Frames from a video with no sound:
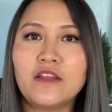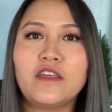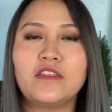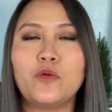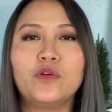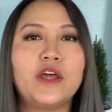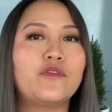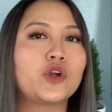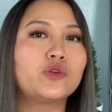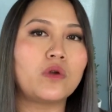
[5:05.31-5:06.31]
That they will
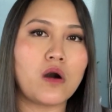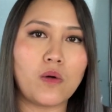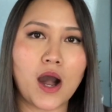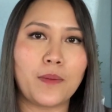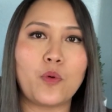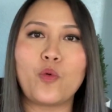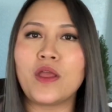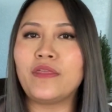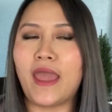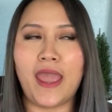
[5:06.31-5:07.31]
never grow up
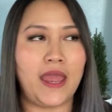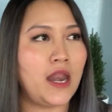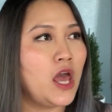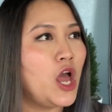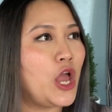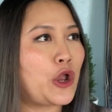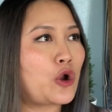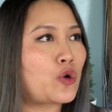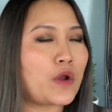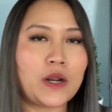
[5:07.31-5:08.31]
with an
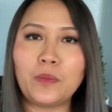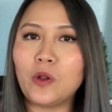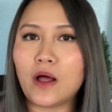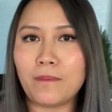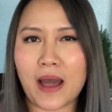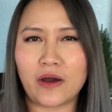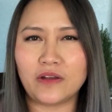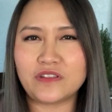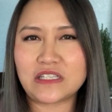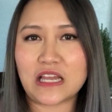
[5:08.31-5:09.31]
incredible amount
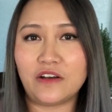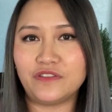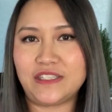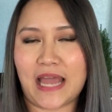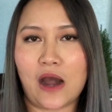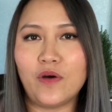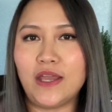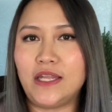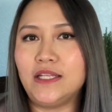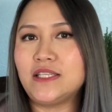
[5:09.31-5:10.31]
of self-doubt
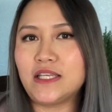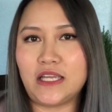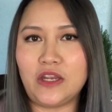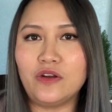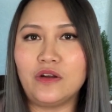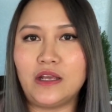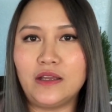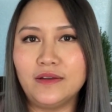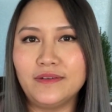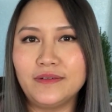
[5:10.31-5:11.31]
and insecurity.